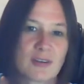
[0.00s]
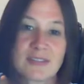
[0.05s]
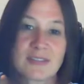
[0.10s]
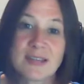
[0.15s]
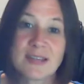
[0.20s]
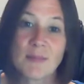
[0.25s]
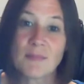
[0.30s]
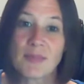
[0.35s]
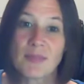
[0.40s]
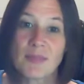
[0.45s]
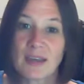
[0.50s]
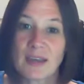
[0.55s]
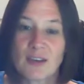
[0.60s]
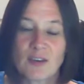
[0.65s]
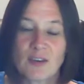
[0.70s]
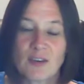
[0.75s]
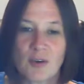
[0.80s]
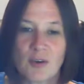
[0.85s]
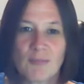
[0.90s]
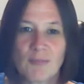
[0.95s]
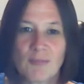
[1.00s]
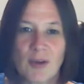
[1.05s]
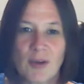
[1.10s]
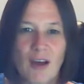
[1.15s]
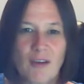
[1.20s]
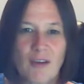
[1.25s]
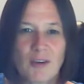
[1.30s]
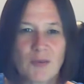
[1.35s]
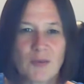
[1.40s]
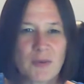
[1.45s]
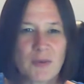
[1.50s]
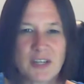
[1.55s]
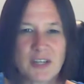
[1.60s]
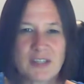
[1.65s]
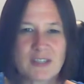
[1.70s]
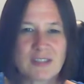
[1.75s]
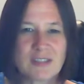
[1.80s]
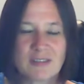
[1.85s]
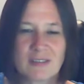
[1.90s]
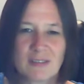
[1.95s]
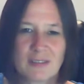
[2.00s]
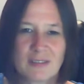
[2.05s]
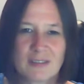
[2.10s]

something, you know, and often we just